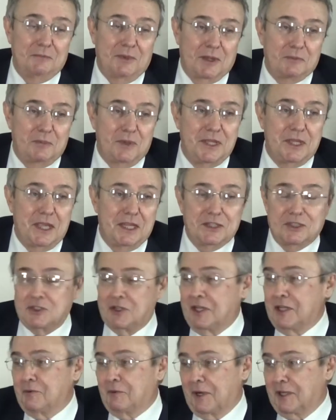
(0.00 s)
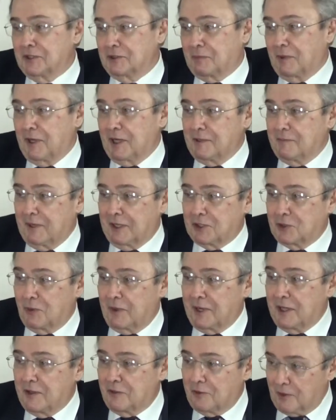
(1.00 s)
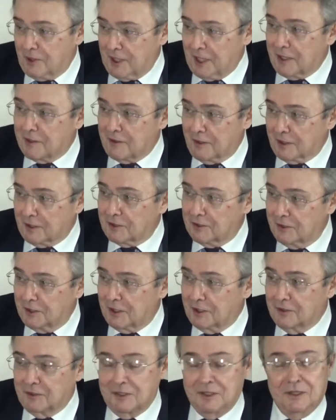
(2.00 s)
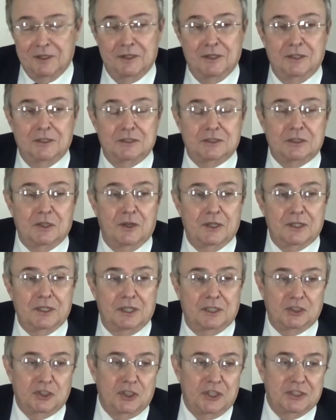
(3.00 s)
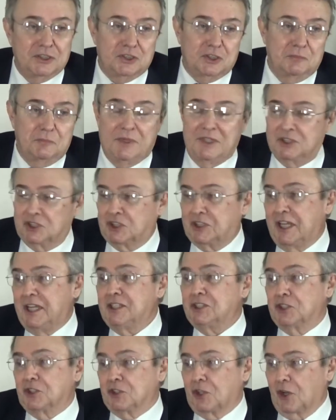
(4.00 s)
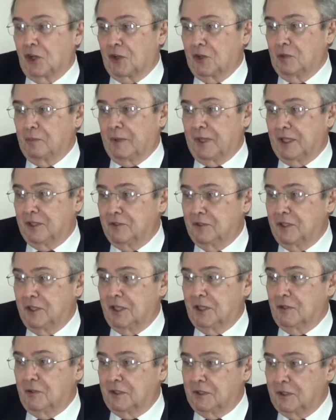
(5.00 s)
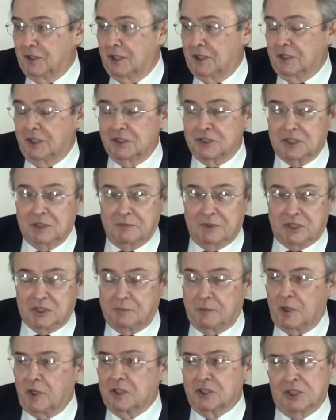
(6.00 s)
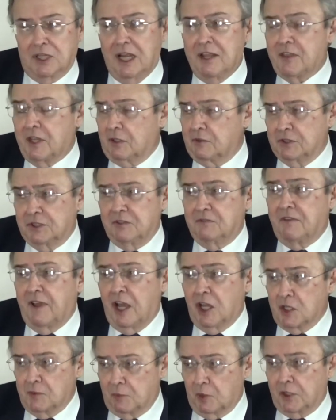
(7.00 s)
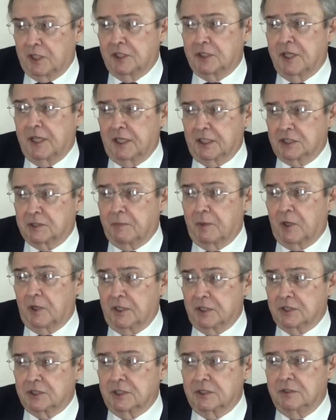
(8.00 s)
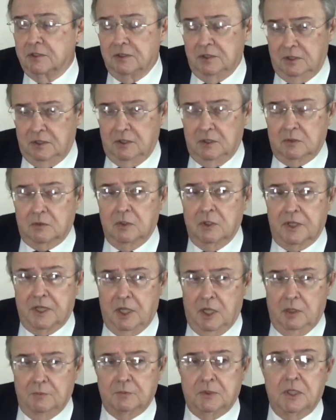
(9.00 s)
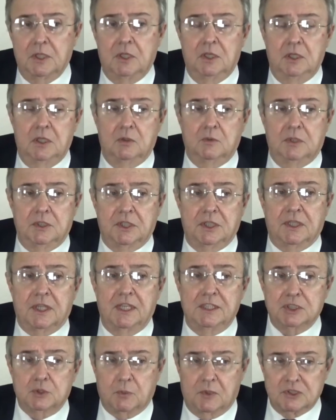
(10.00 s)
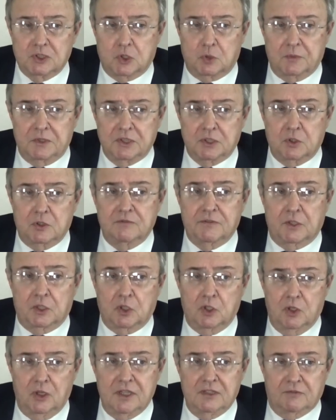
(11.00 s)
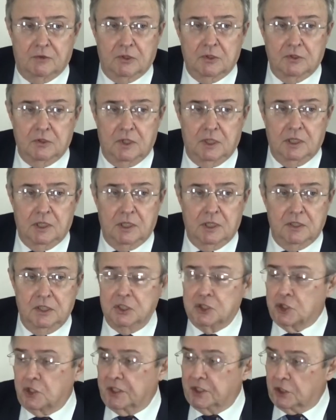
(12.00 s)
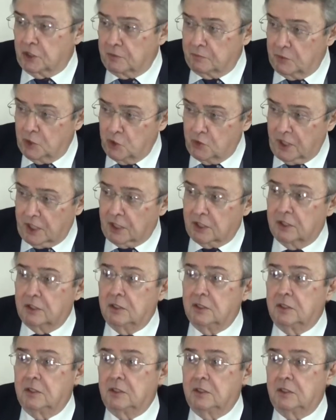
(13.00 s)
and my PhD when I was probably about 23, I think. You know, so I got a chance to be seasoned a little bit, you know, yeah. and, and, get some experience. And I think it was invaluable to get that experience. It really helped. I went to Case Western Reserve in Cleveland uh, initially commuting,